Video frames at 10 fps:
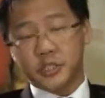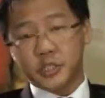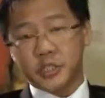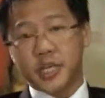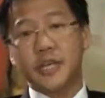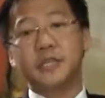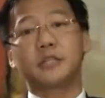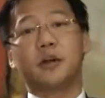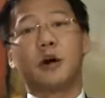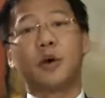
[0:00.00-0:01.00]

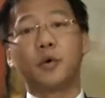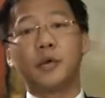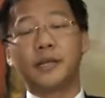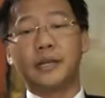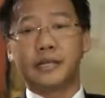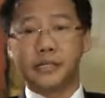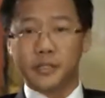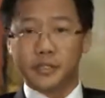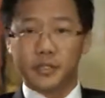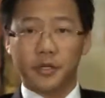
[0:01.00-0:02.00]
shares are only
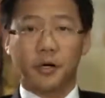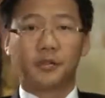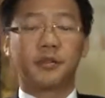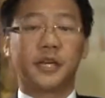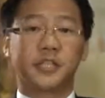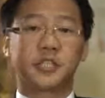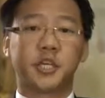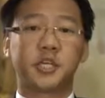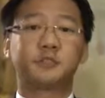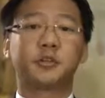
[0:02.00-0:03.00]
listed on the
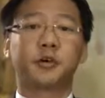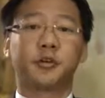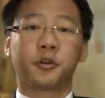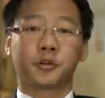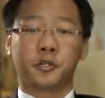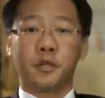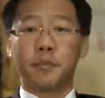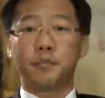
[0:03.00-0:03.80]
exchange but are not